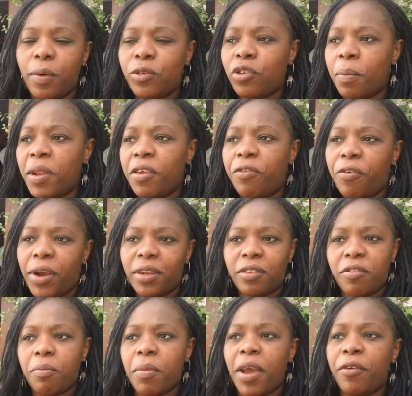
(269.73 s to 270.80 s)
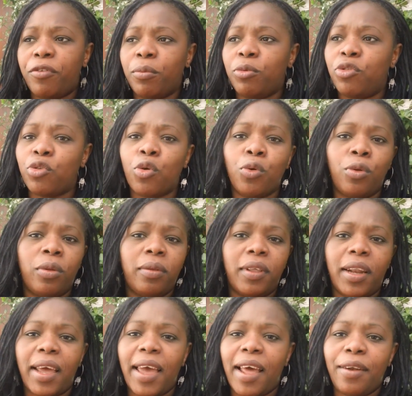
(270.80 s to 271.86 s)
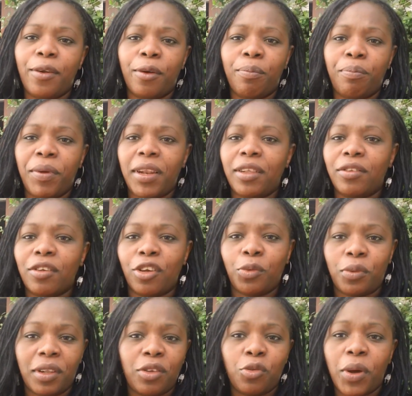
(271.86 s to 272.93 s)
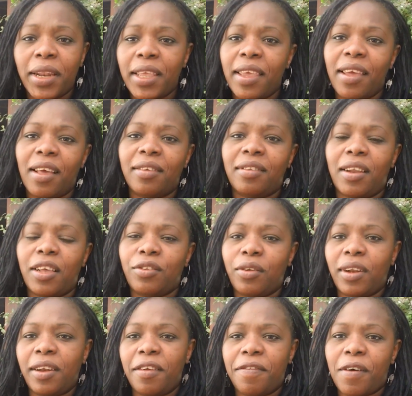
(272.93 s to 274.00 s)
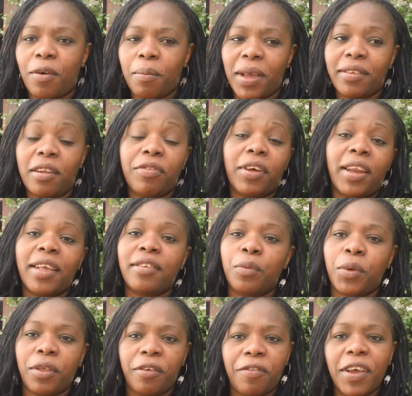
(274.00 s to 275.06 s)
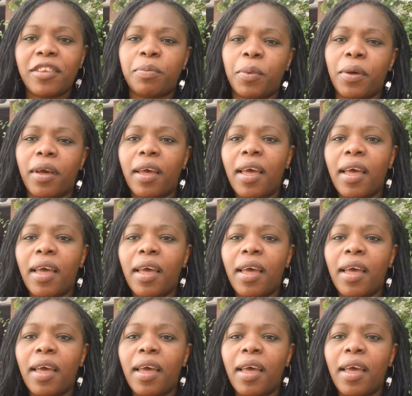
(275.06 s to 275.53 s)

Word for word: There were so many friends of mine from school that I had not been in touch with in 20 years that I suddenly found myself connecting with on Facebook.